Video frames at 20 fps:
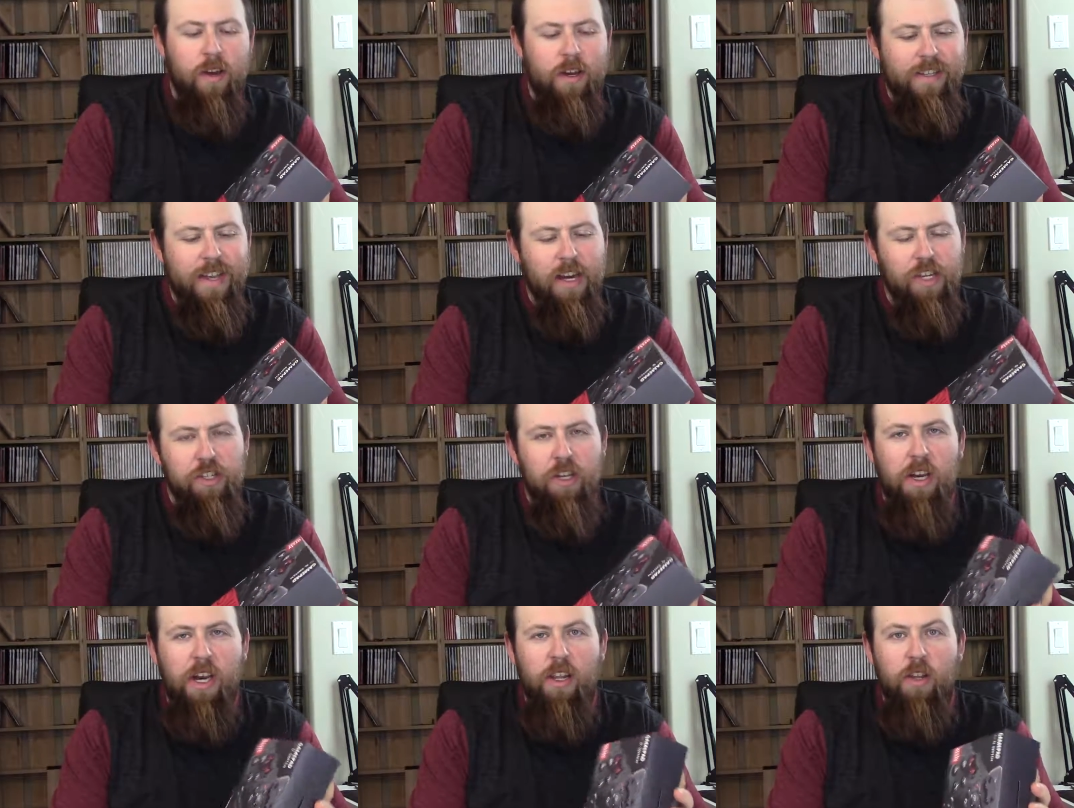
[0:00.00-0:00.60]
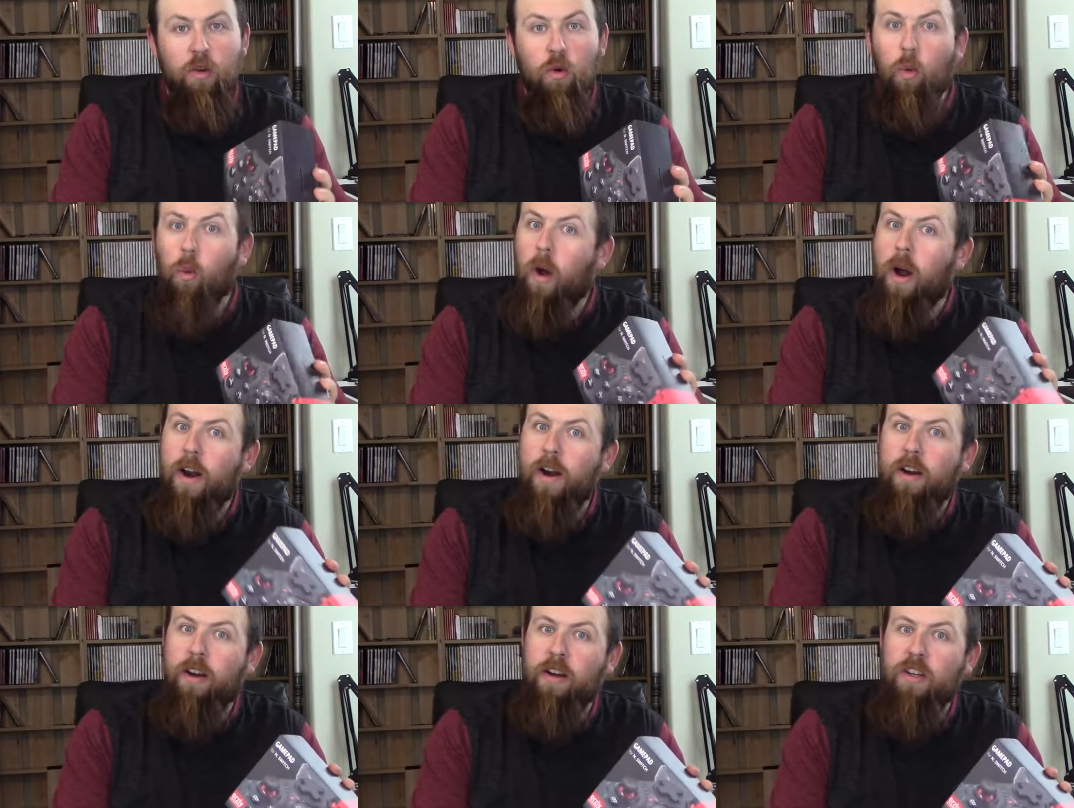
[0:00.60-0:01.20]
It's actually another
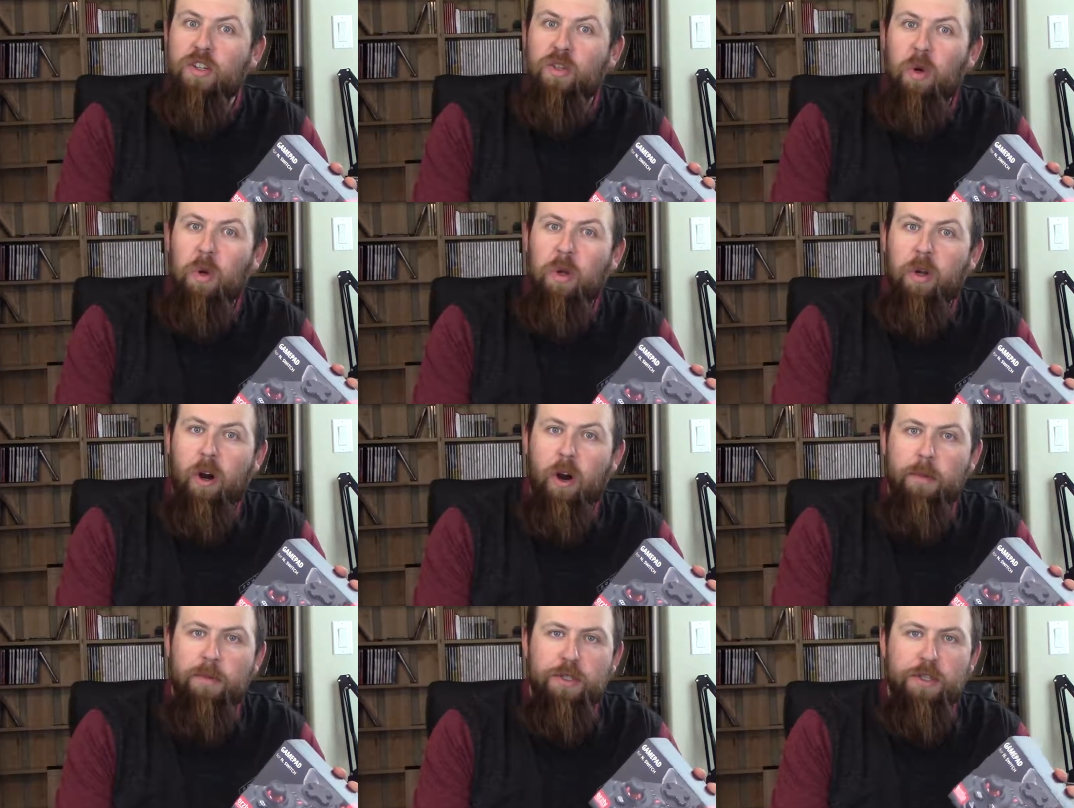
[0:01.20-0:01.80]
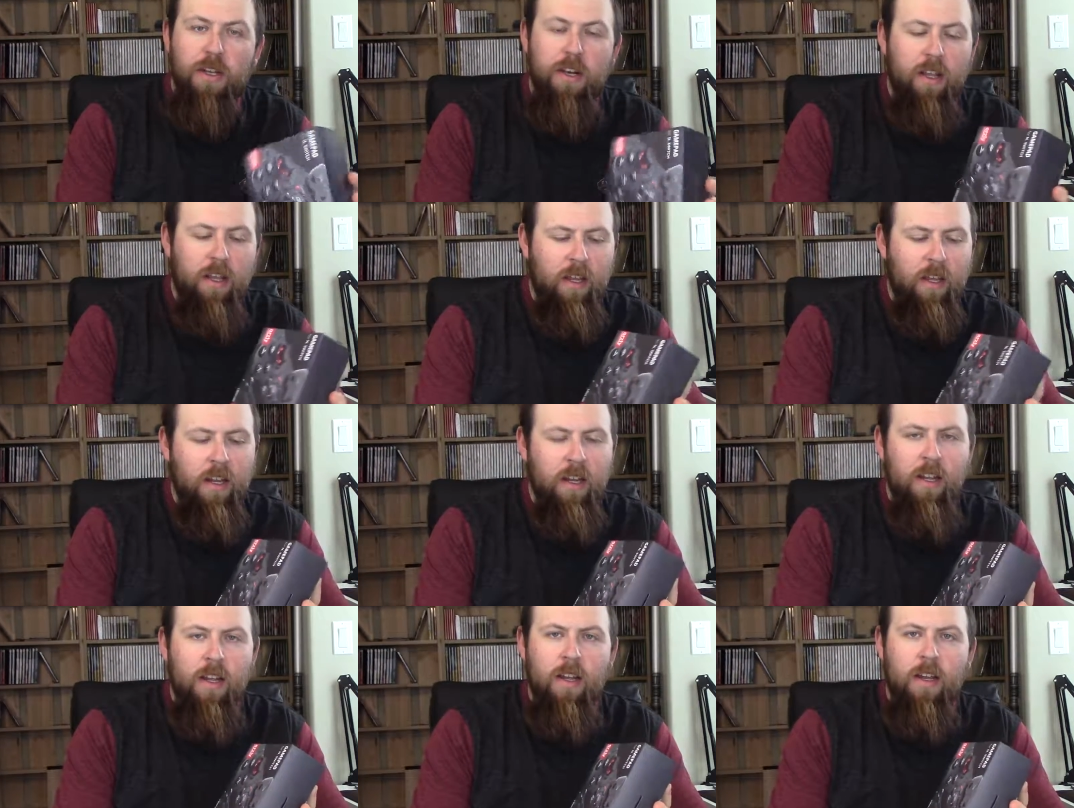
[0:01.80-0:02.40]
wired controller option.
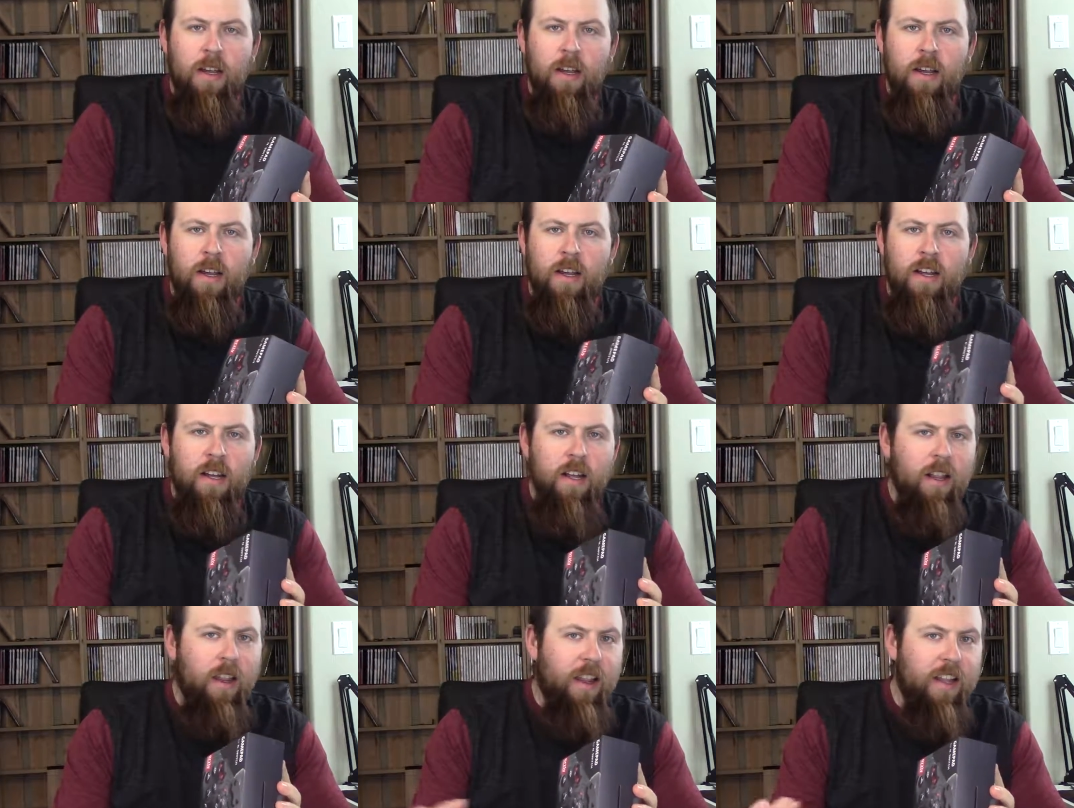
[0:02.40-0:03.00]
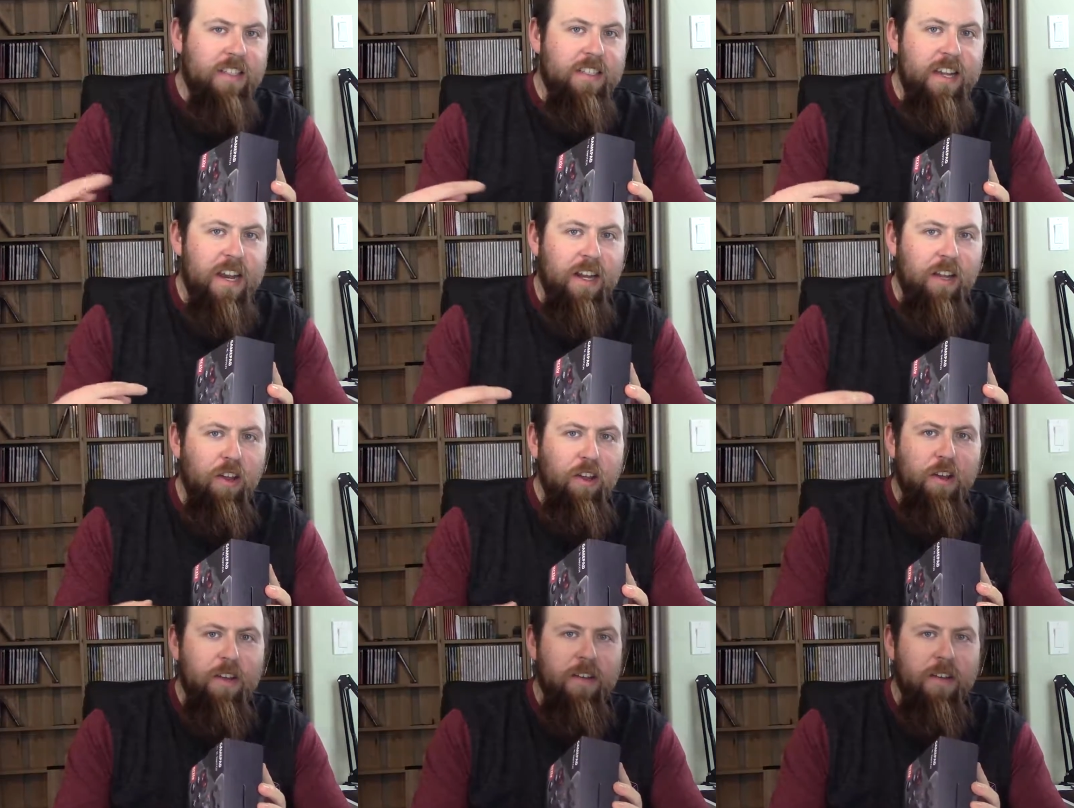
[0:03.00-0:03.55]
Let's take a look.